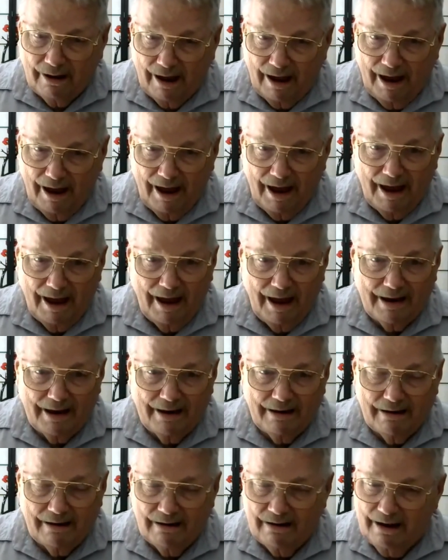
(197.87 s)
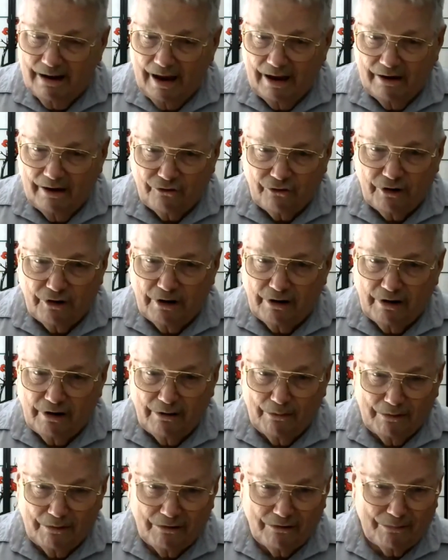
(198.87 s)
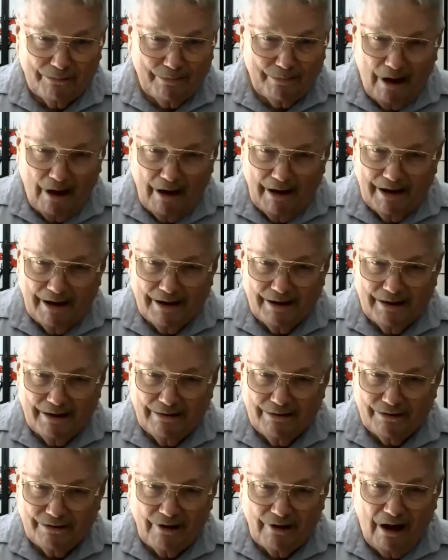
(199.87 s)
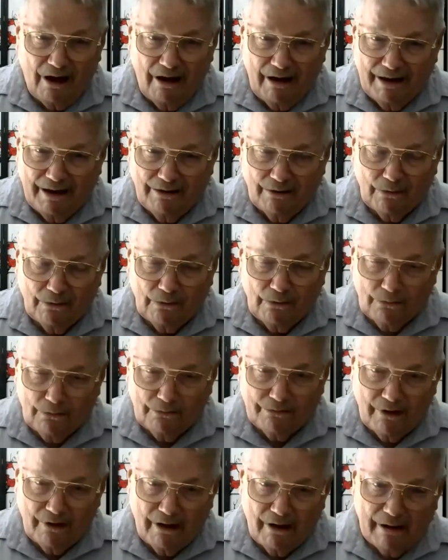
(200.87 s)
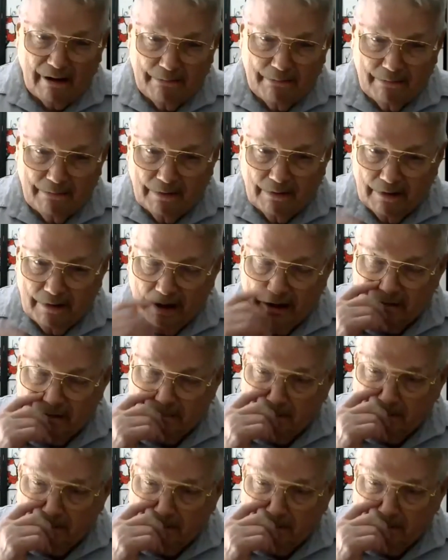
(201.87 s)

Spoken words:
And she was by his side the whole time, his